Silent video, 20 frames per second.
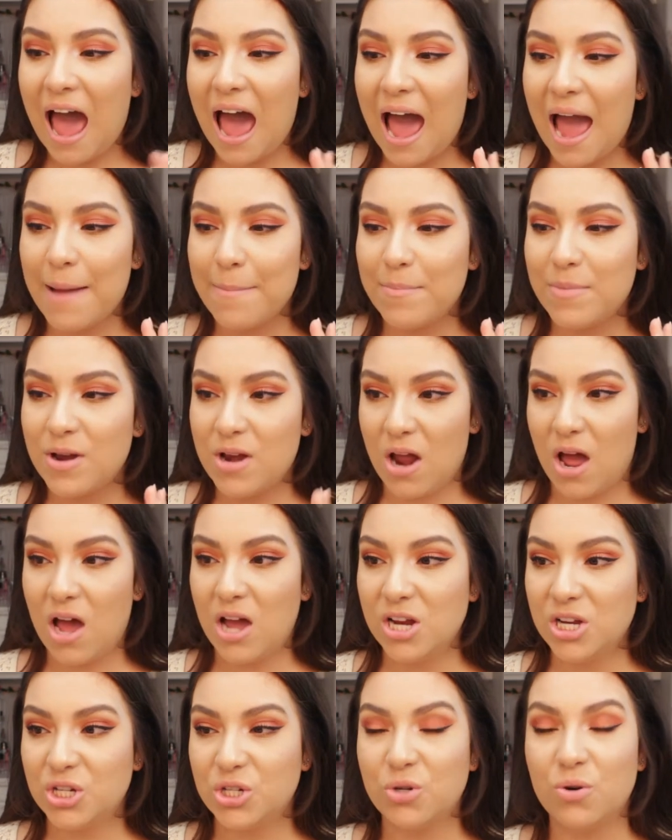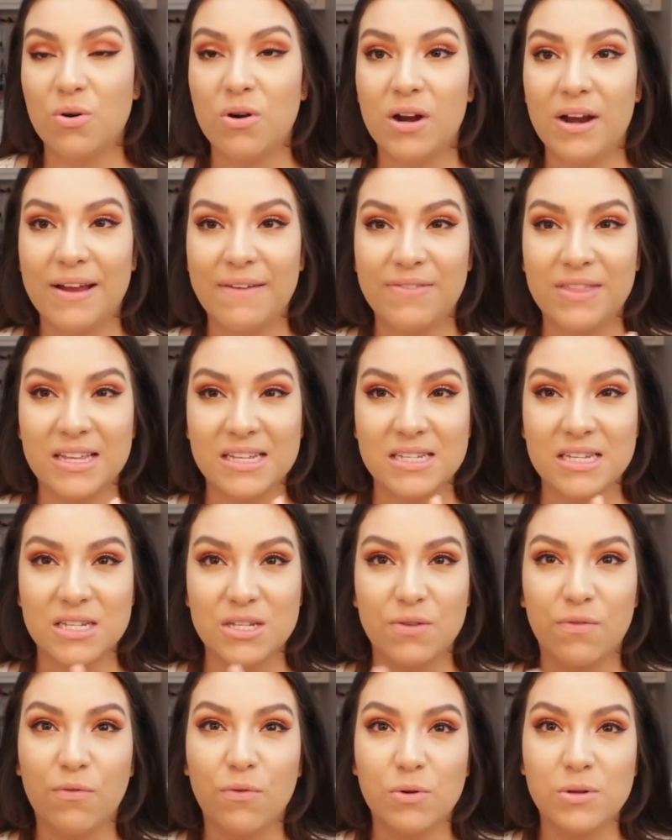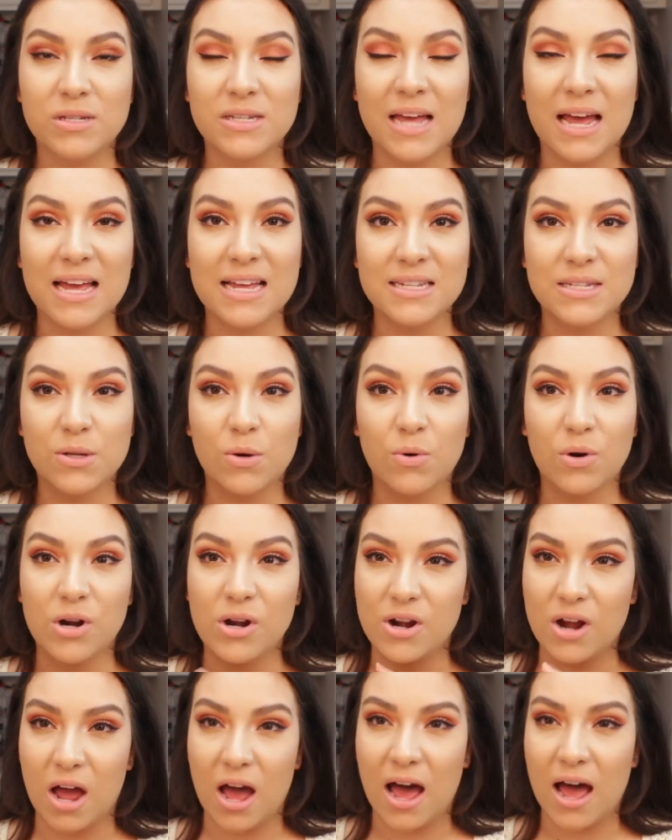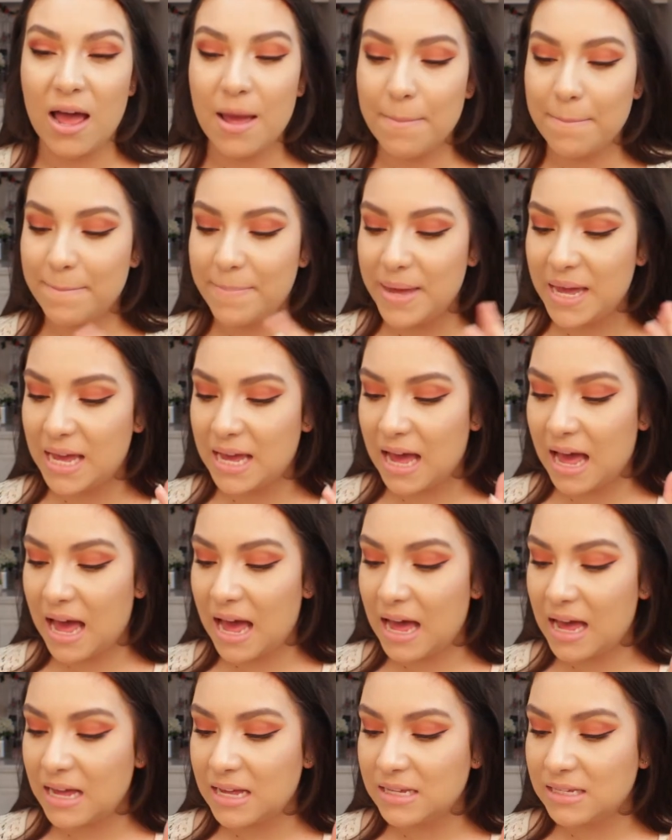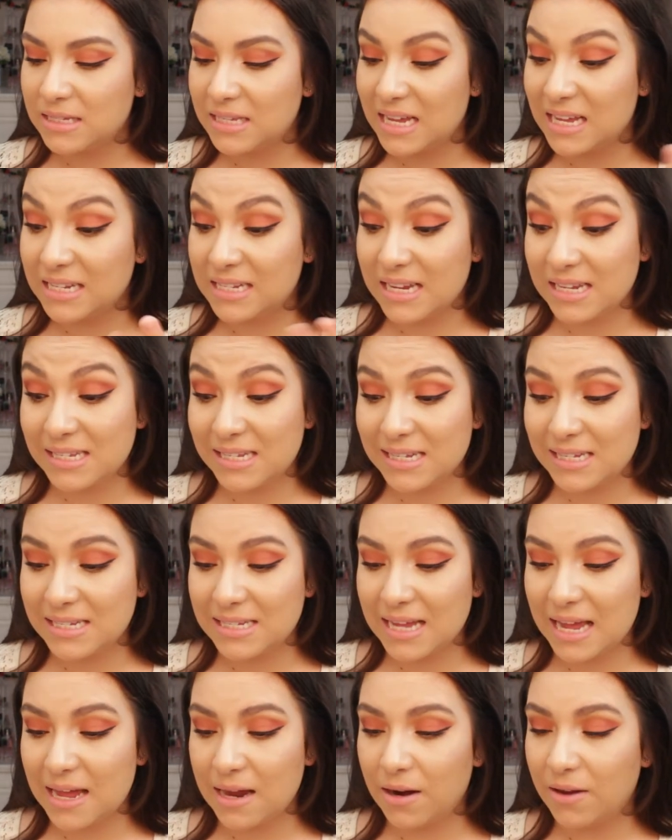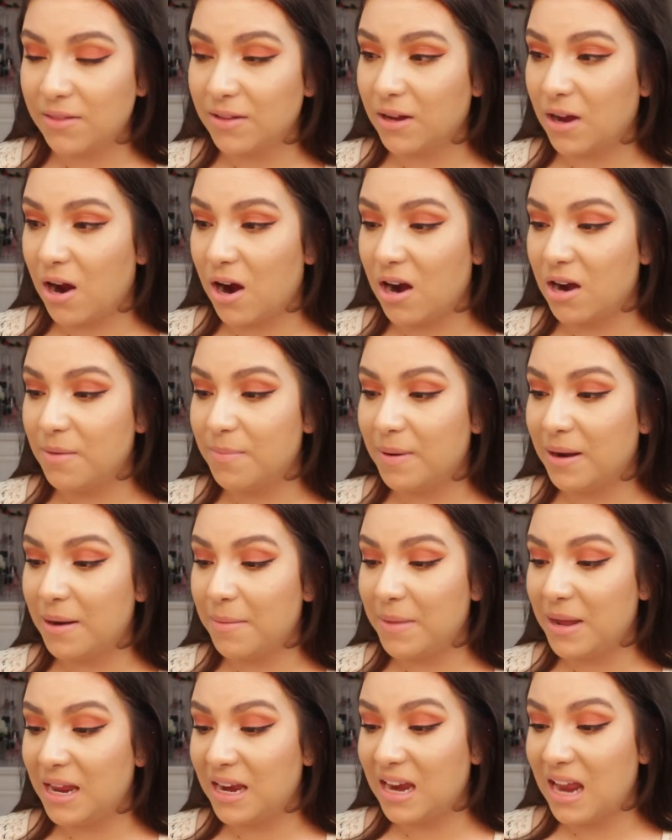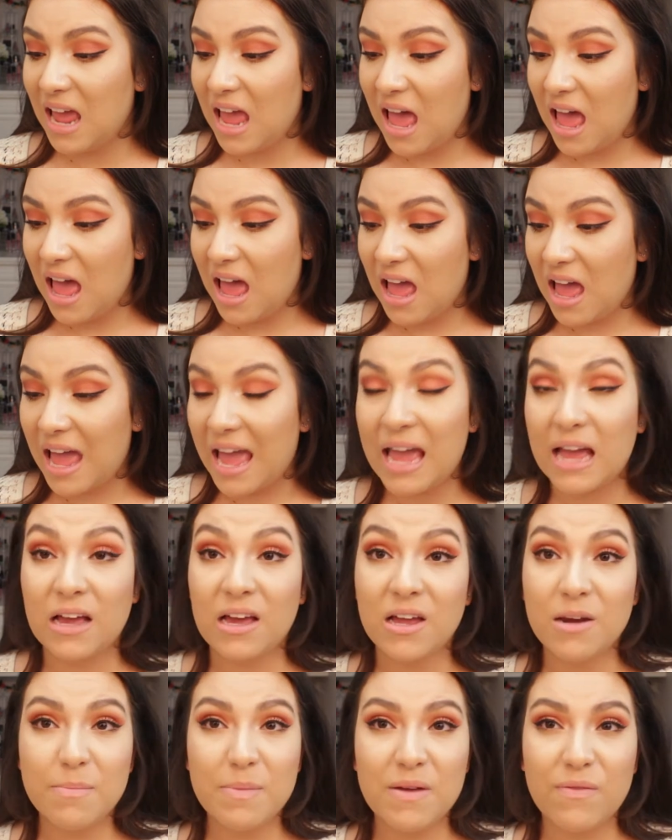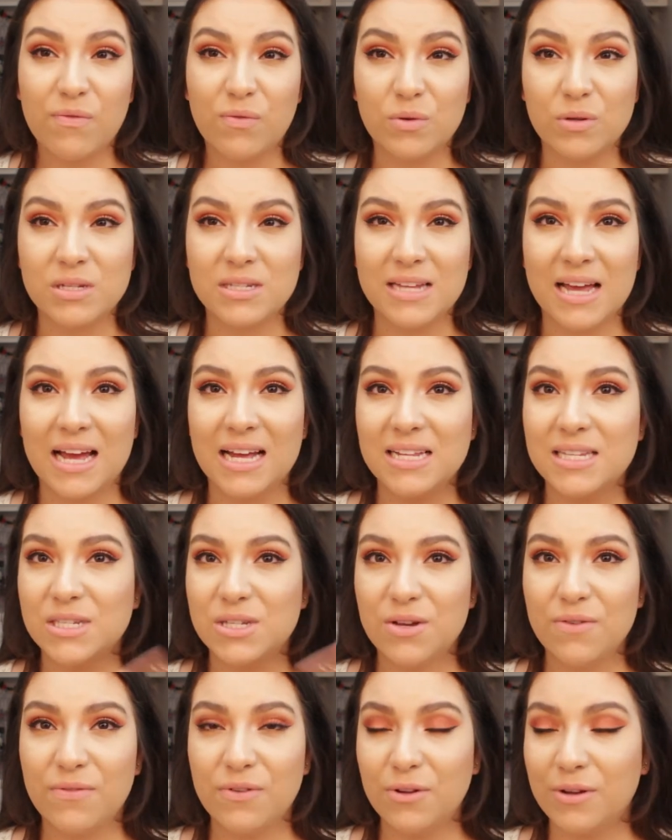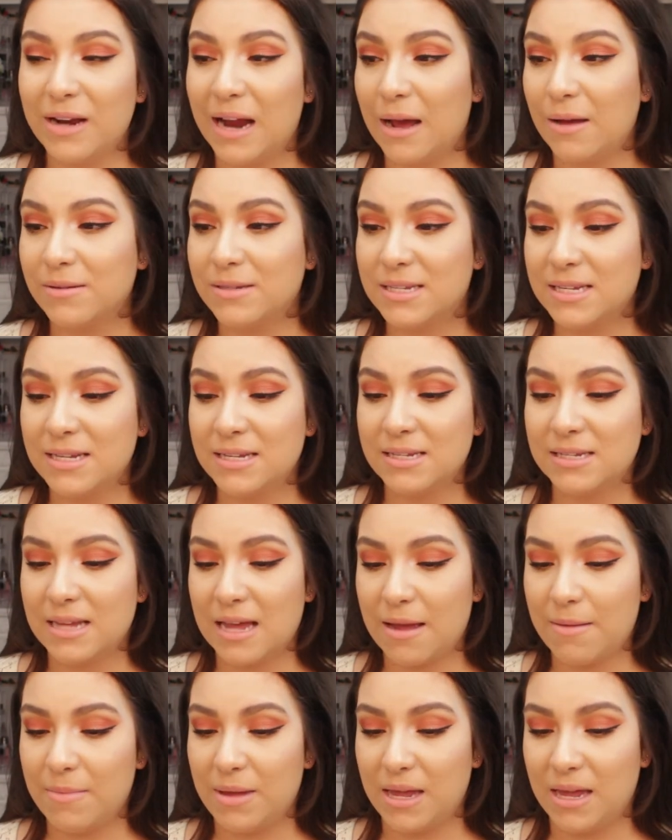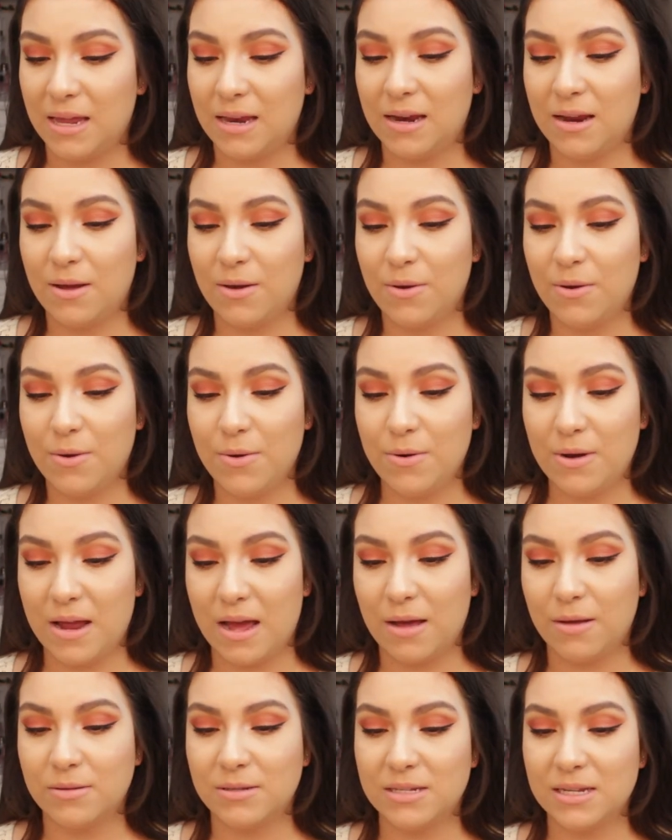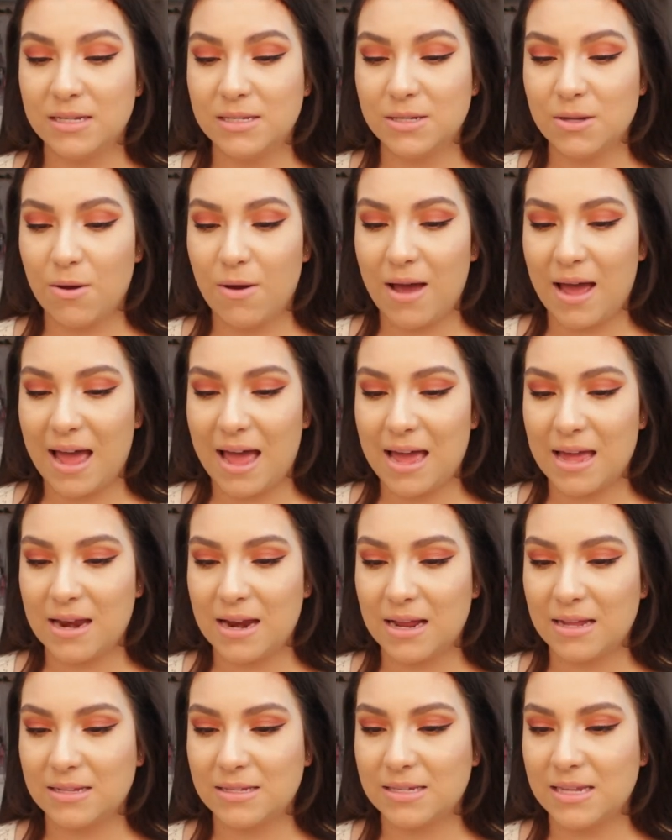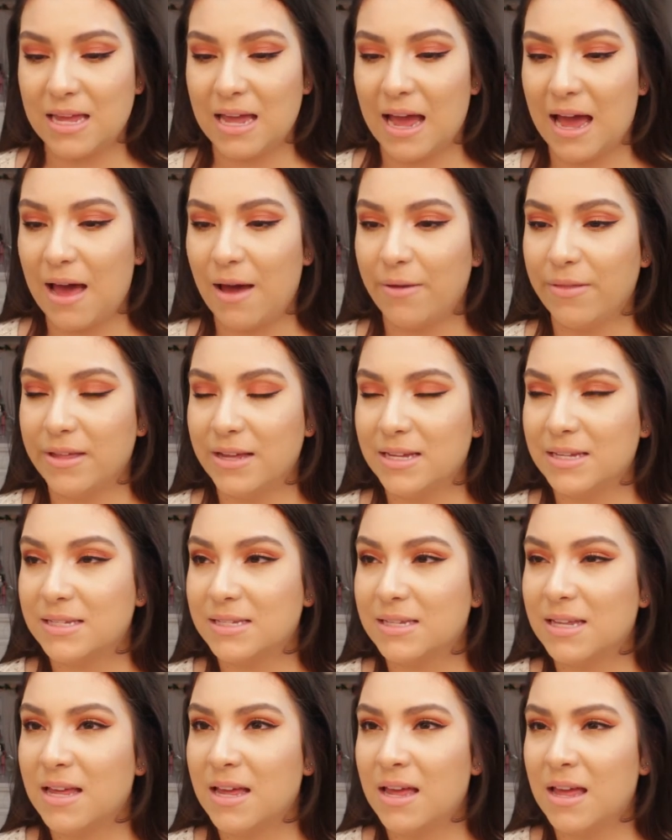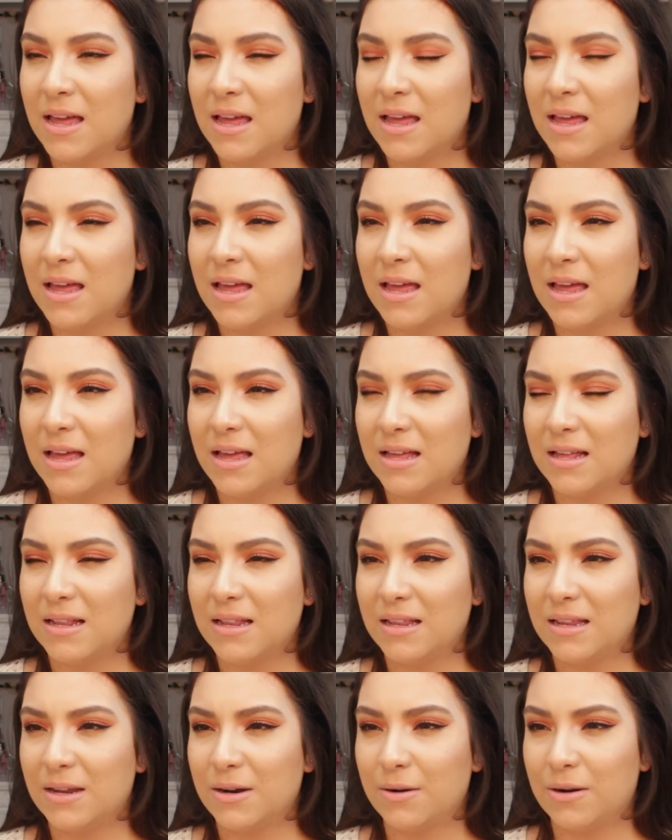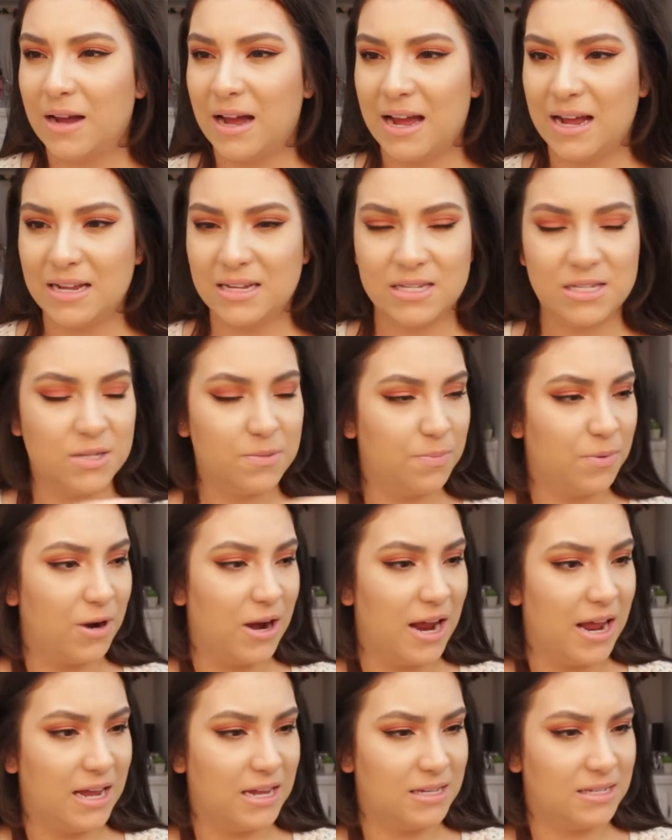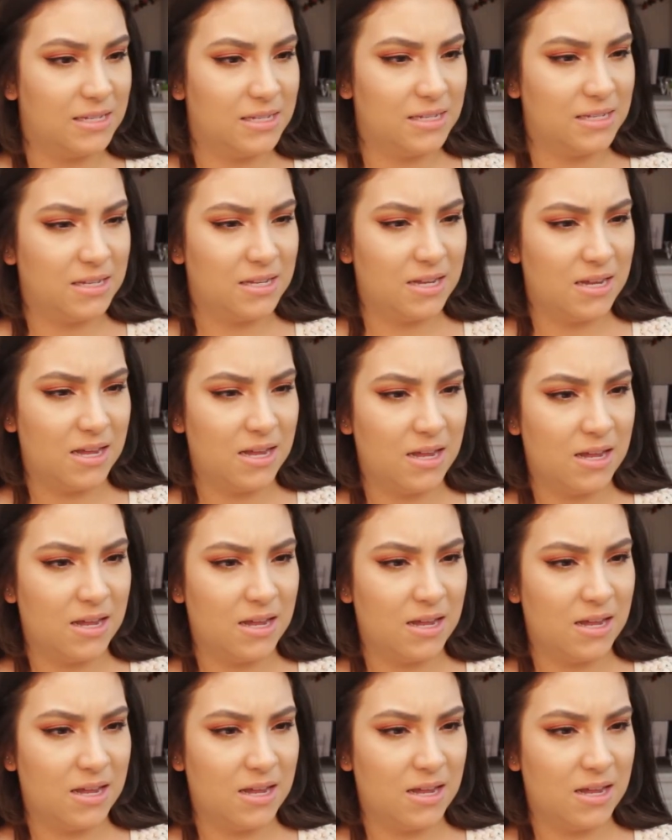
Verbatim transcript: I'm not sure if this is full size or not because it doesn't say it on the card, but I mean, it could be full size, two fluid ounces. I mean, who knows? Let's go ahead and see how this little guy sprays.